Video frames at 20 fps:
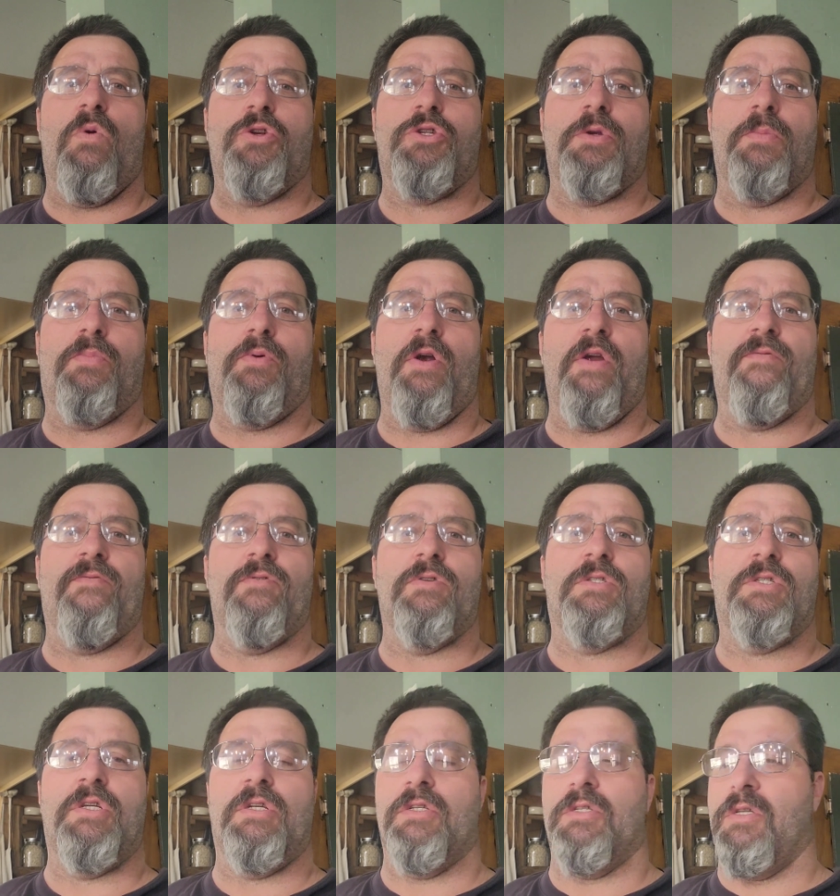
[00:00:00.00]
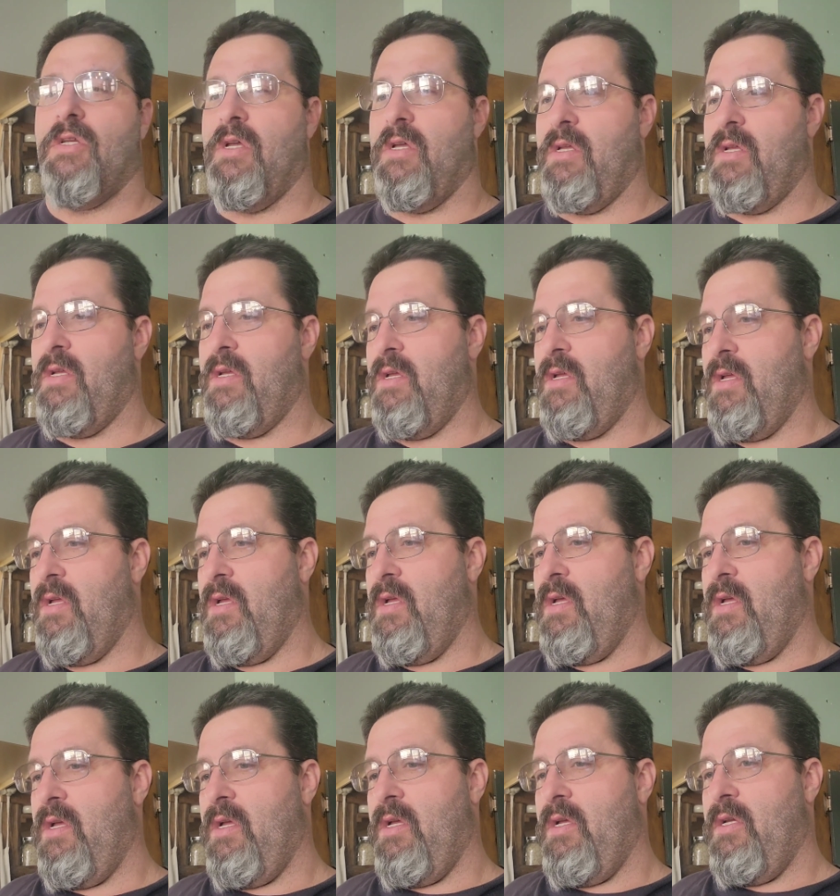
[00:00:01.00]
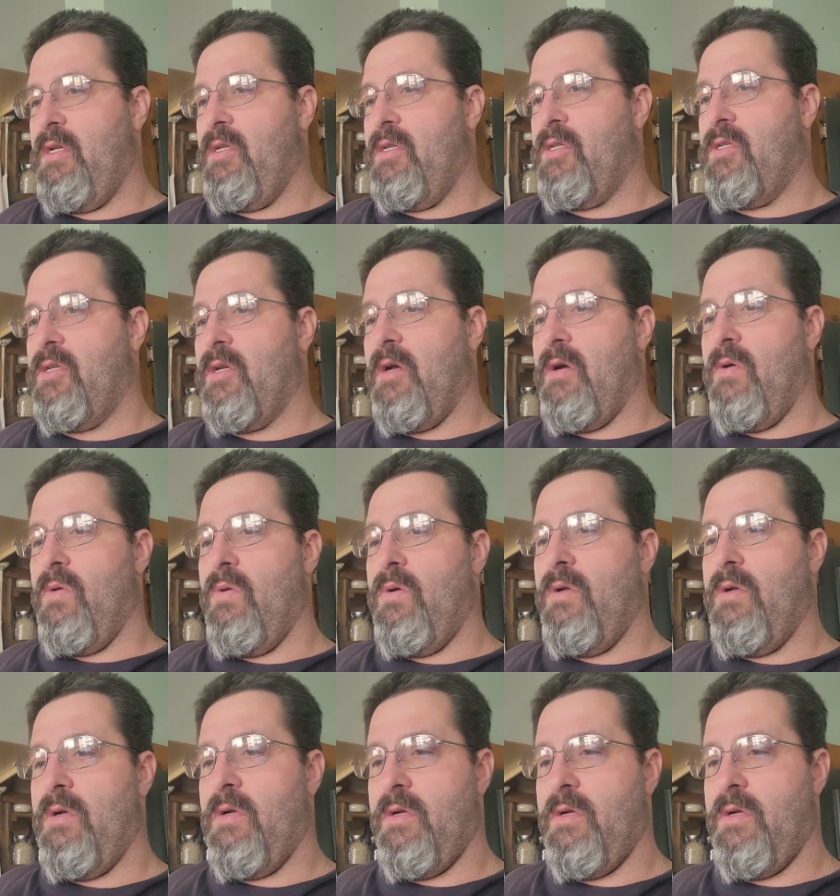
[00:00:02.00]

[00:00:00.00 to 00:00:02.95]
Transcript: what your preference is. So